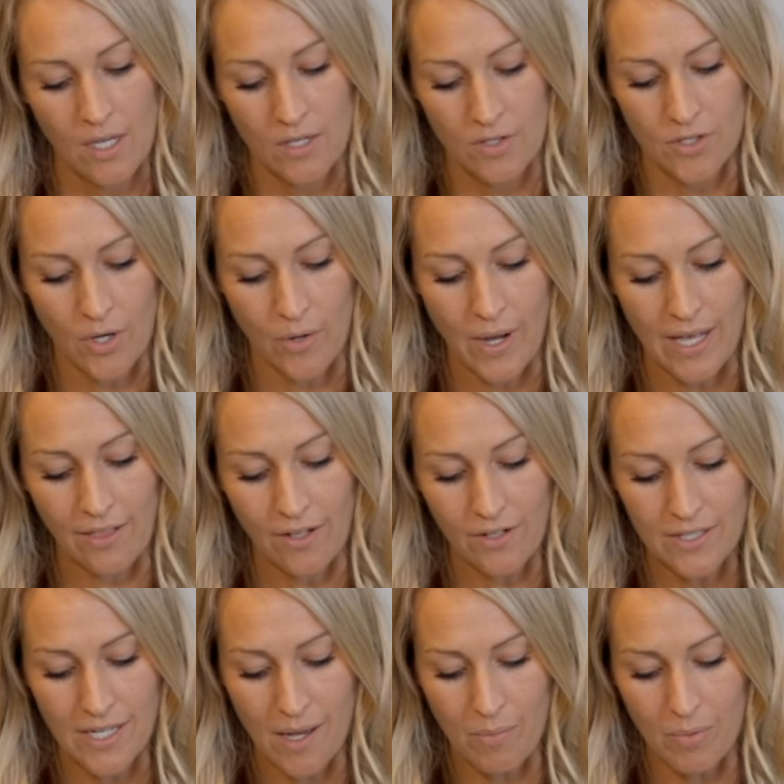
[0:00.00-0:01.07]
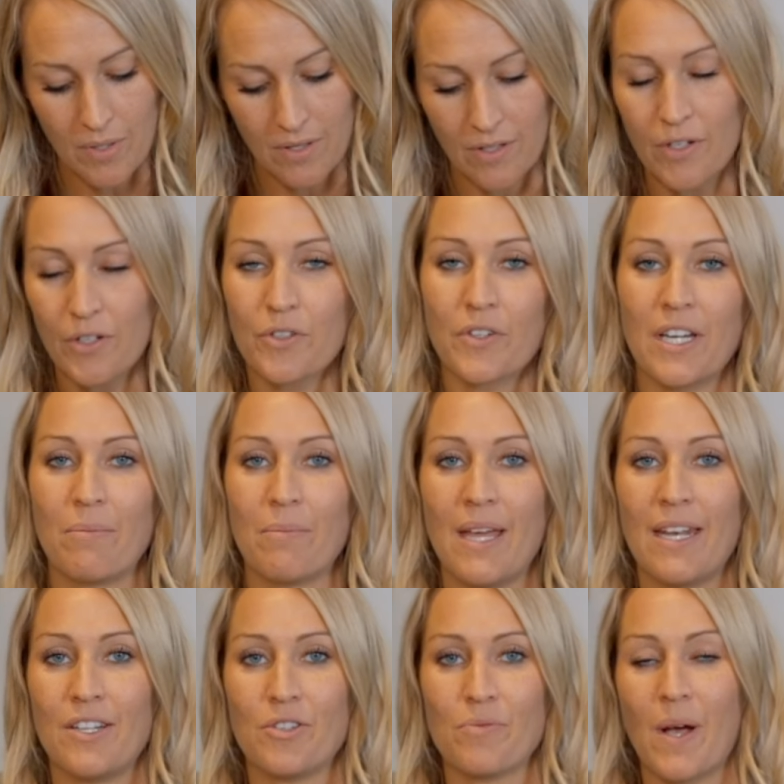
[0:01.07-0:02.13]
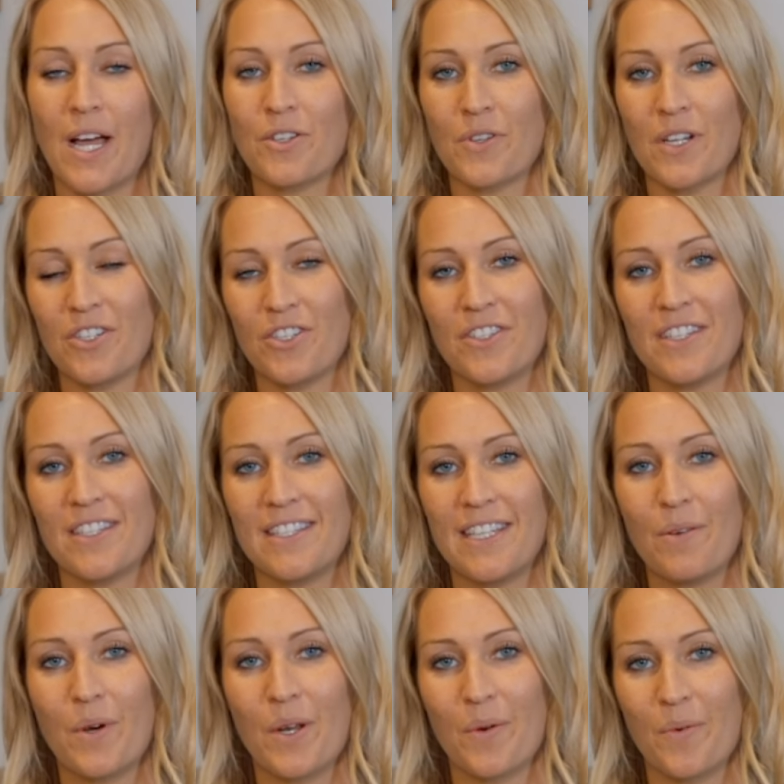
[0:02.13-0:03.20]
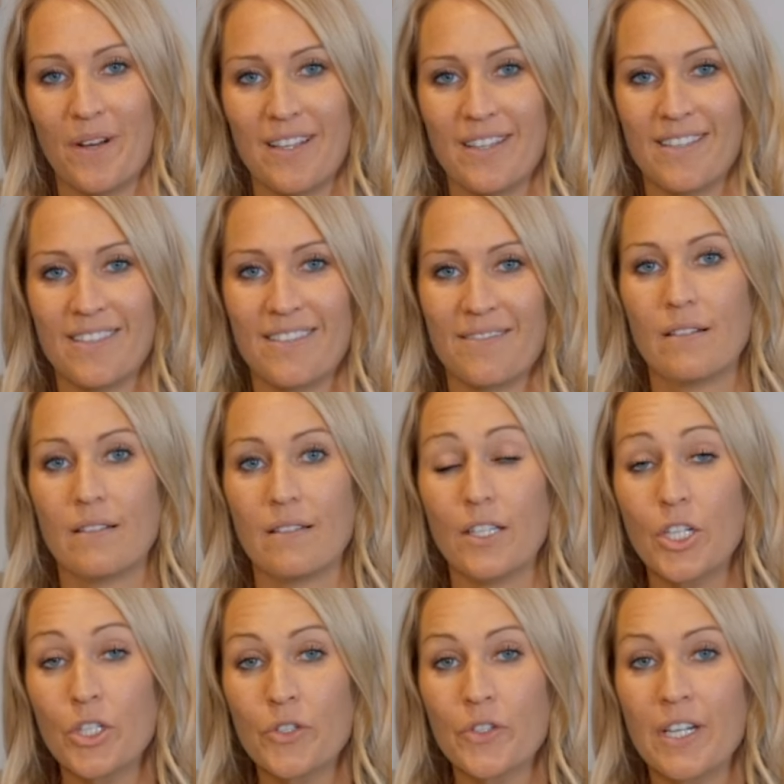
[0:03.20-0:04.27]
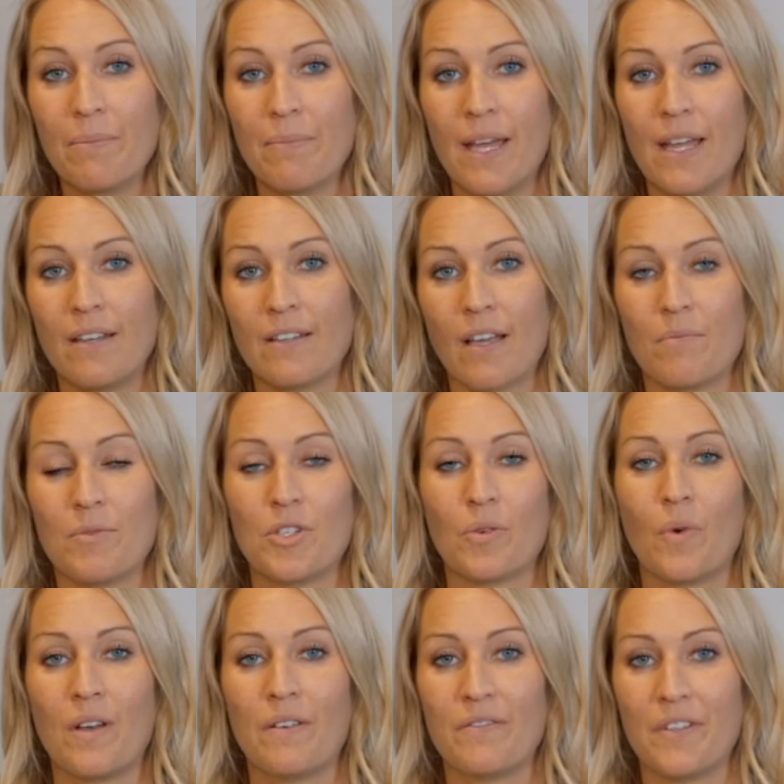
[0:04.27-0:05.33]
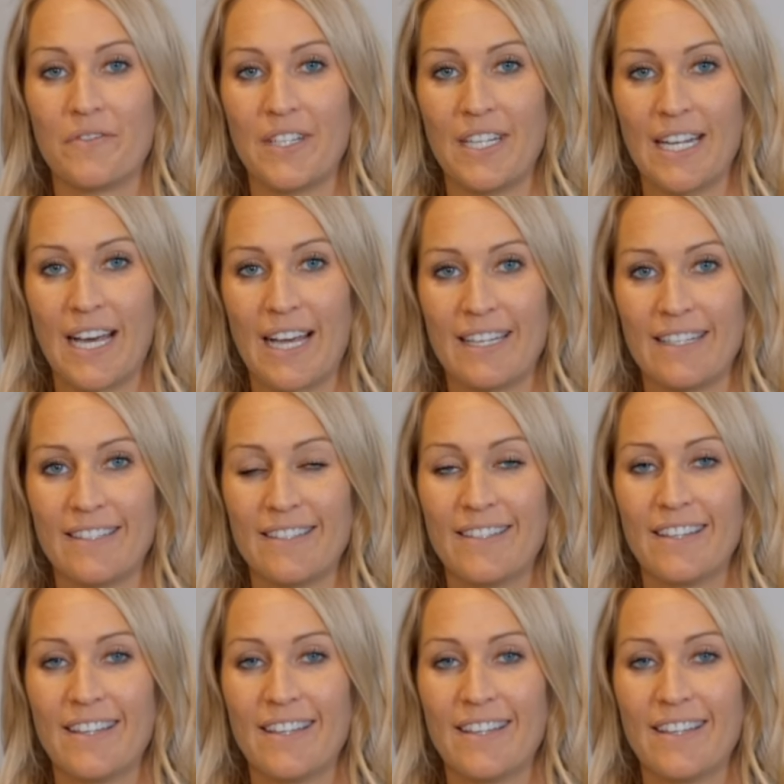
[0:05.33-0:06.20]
So I looked up "little green men" in gematria just to see what it was. "Little green men" comes to 159.